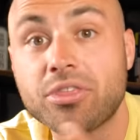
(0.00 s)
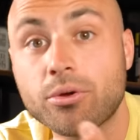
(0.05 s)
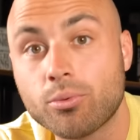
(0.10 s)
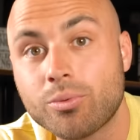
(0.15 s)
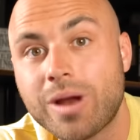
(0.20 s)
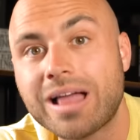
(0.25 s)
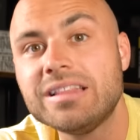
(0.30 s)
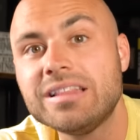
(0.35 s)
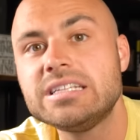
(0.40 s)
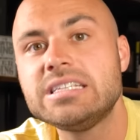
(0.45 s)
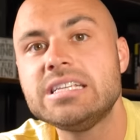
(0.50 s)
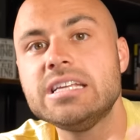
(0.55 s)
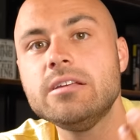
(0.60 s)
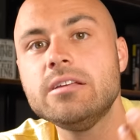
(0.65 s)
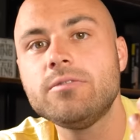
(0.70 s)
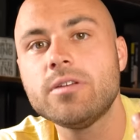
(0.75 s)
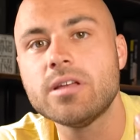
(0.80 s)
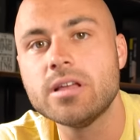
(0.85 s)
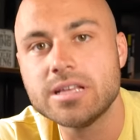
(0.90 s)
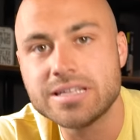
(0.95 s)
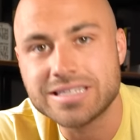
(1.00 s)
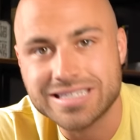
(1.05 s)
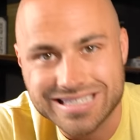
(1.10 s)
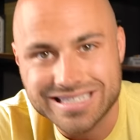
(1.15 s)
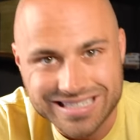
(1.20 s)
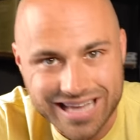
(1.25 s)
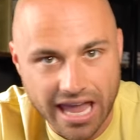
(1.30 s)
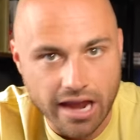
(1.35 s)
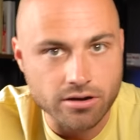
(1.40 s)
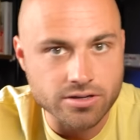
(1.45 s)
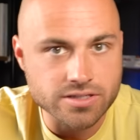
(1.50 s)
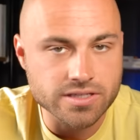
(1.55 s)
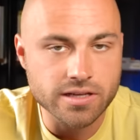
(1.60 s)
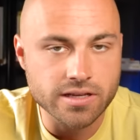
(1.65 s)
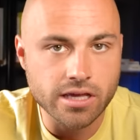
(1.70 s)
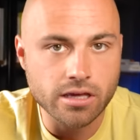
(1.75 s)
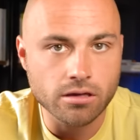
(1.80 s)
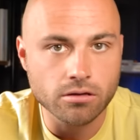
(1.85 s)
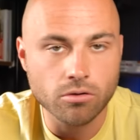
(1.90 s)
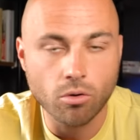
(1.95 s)
the relative
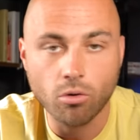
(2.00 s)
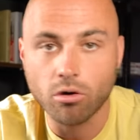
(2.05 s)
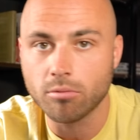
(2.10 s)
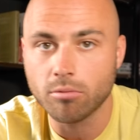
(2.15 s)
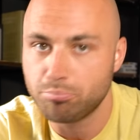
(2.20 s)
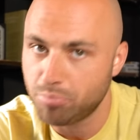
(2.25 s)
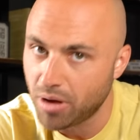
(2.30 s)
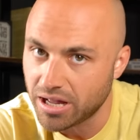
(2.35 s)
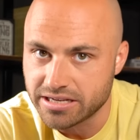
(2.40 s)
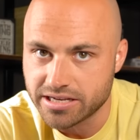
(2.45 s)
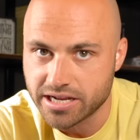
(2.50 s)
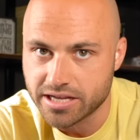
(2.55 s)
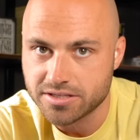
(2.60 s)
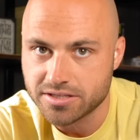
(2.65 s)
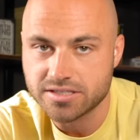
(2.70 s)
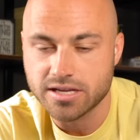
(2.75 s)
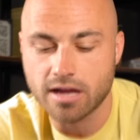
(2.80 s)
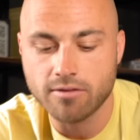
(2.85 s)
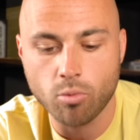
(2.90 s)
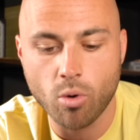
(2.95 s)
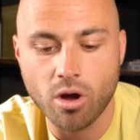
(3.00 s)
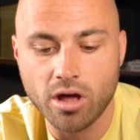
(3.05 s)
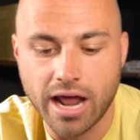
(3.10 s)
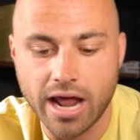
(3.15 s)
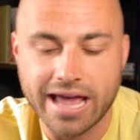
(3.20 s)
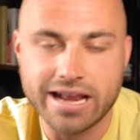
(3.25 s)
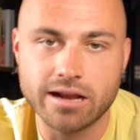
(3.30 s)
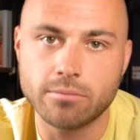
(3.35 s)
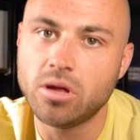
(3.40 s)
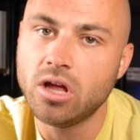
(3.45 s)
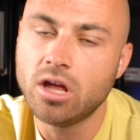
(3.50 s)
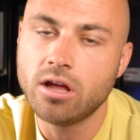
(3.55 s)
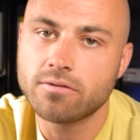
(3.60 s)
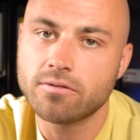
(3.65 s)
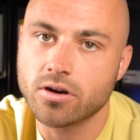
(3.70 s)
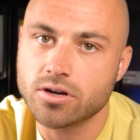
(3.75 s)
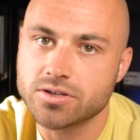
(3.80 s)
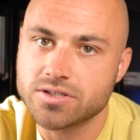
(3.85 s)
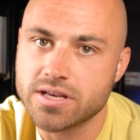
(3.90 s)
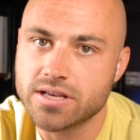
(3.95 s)
scarcity or abundance of one item
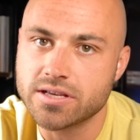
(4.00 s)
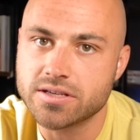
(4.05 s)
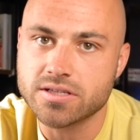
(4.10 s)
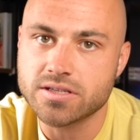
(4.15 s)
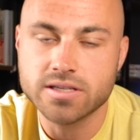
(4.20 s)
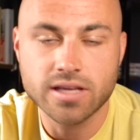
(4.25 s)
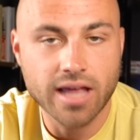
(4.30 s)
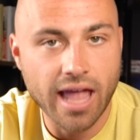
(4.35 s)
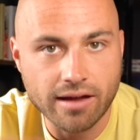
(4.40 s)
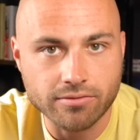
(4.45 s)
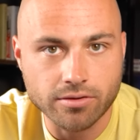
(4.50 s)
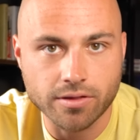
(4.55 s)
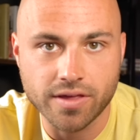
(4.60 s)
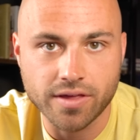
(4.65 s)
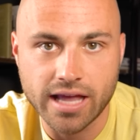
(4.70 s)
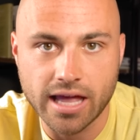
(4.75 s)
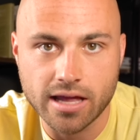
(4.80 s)
versus everything